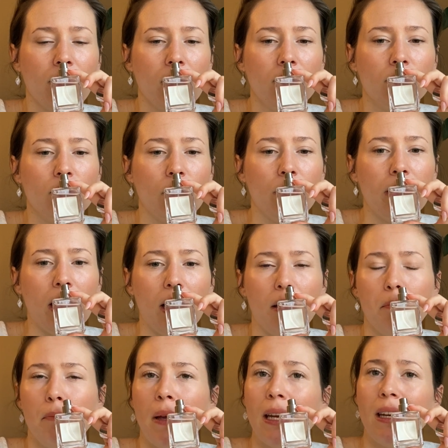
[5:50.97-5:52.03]
So yeah,
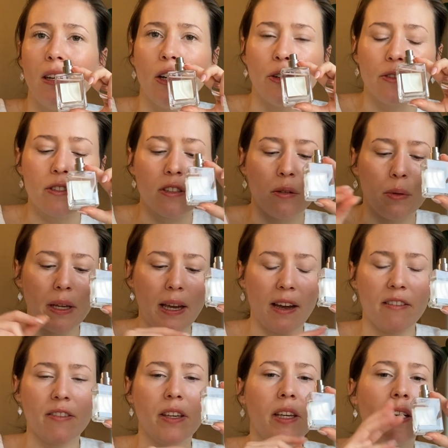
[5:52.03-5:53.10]
main notes that we
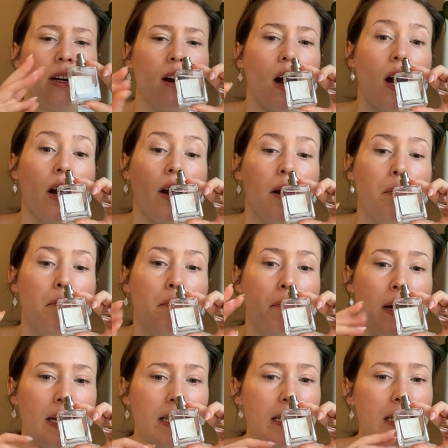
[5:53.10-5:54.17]
have here are
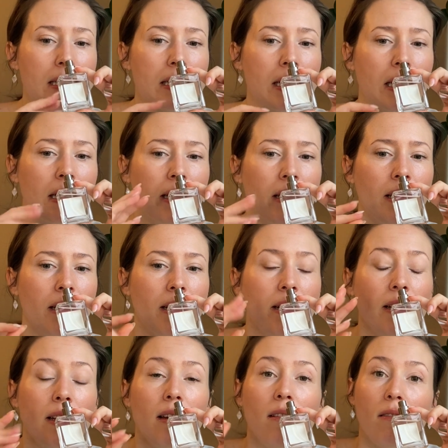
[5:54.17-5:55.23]
musk,
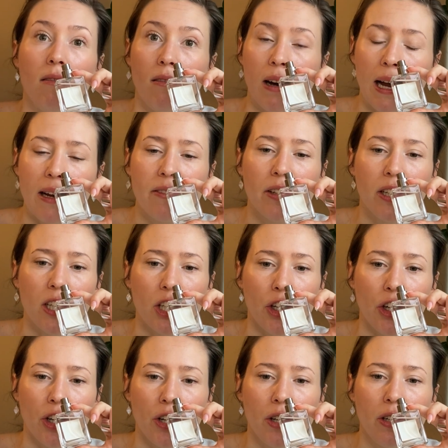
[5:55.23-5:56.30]

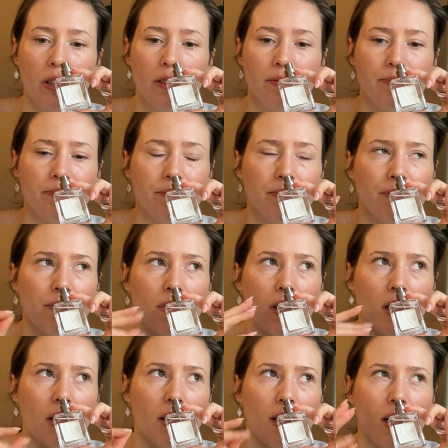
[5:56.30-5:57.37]
lavender,
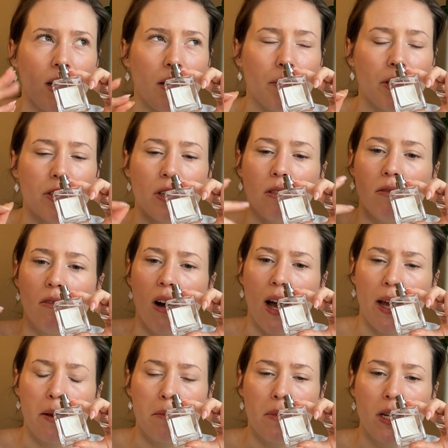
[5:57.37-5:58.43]
there's a
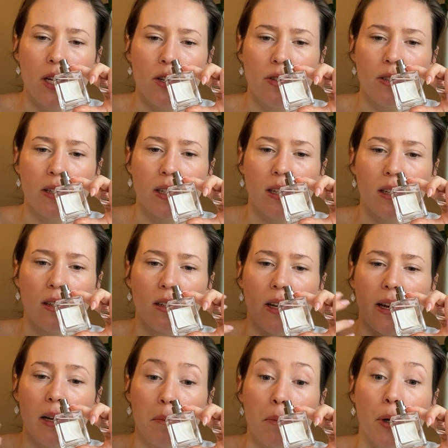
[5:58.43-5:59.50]
lime note
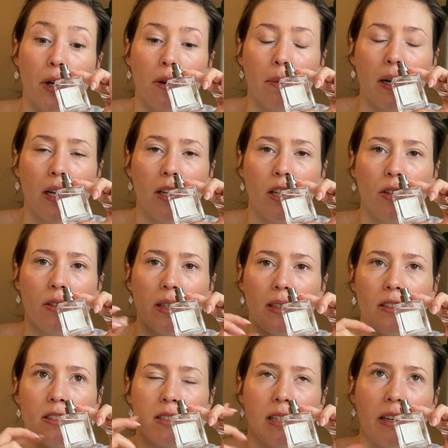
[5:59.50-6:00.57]
and a bergamot note that
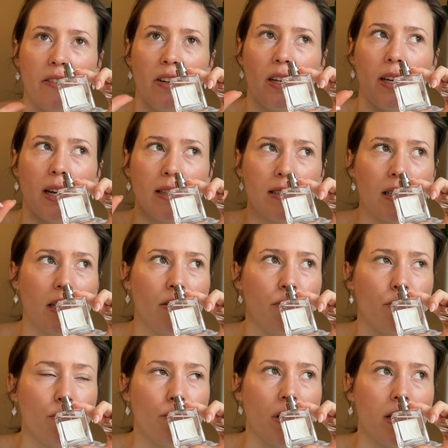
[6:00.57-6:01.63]
just give it a nice kind of
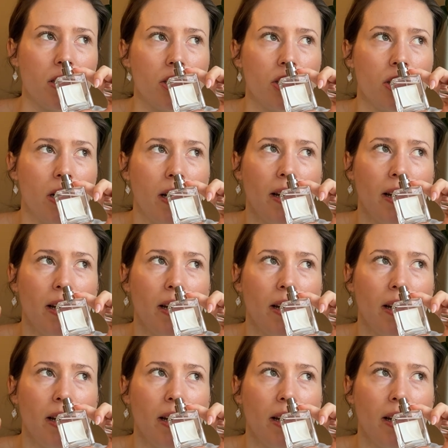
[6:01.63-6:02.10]
fresh,